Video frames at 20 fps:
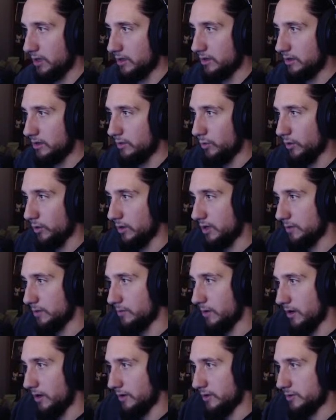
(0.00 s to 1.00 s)
work in
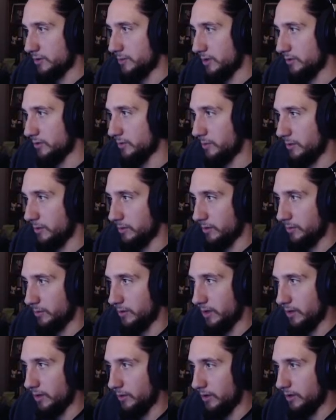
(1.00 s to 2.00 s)
progress builds for people to
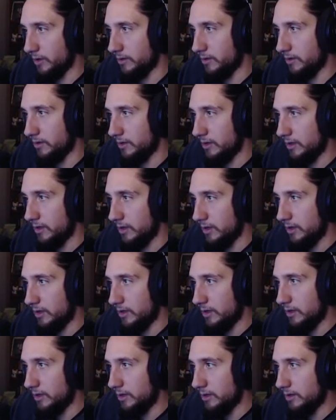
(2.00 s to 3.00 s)
play with
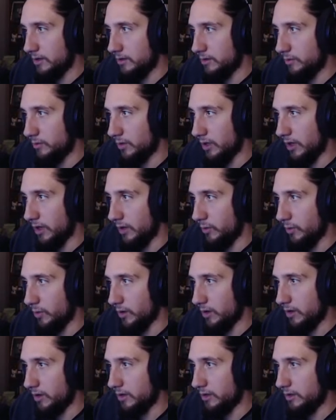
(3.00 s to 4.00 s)
while I
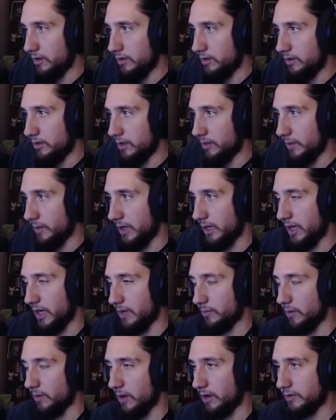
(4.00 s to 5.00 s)
work on my game
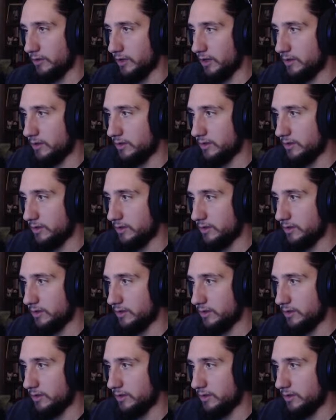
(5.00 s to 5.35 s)
project.